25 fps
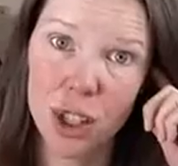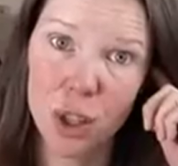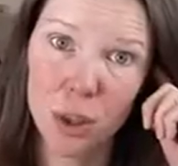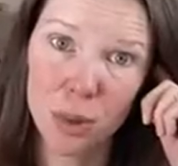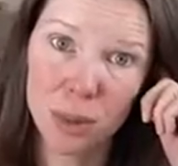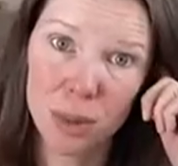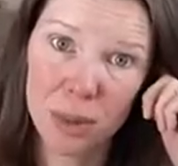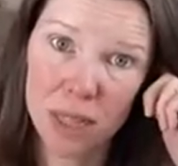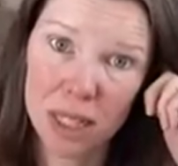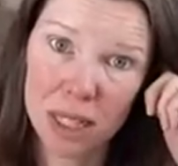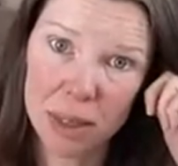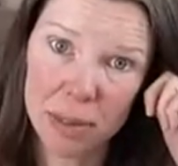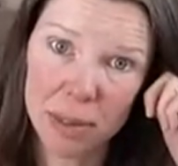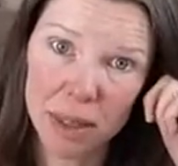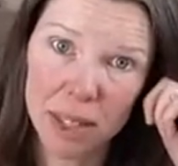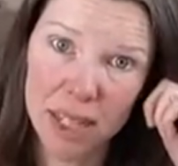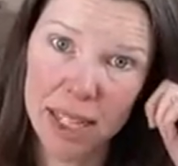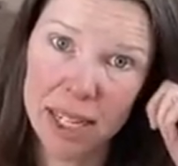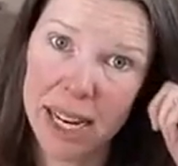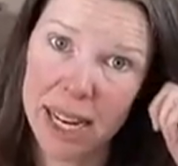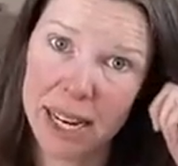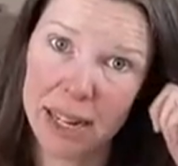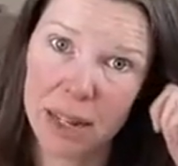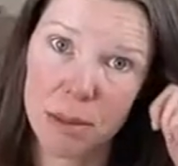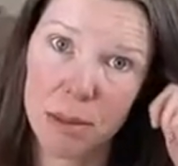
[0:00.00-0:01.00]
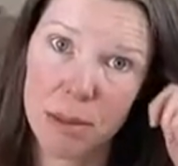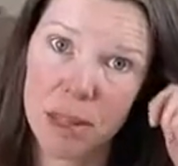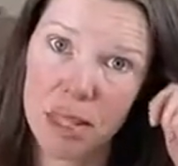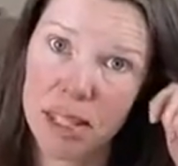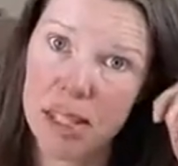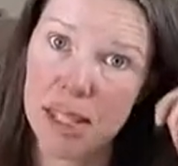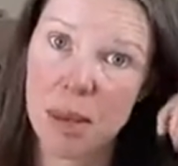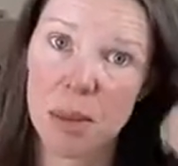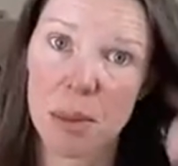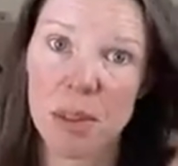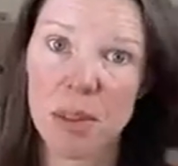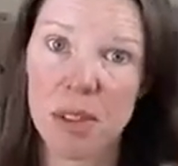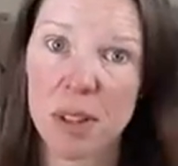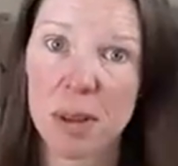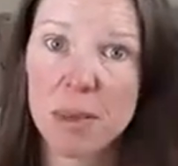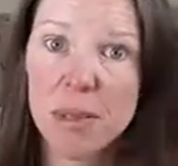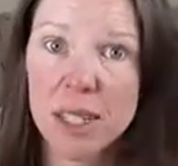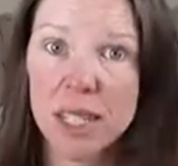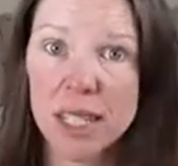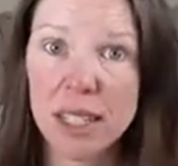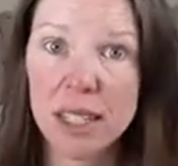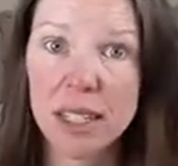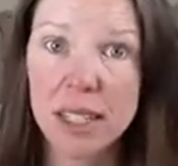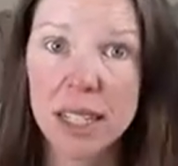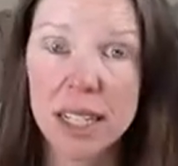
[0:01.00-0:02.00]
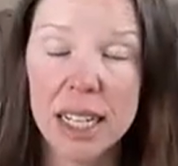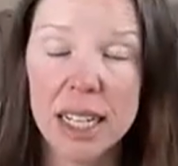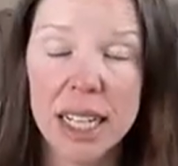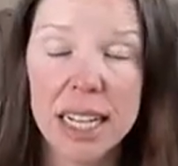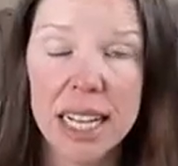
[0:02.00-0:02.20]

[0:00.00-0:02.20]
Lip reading: to be mitigated, but some of them did.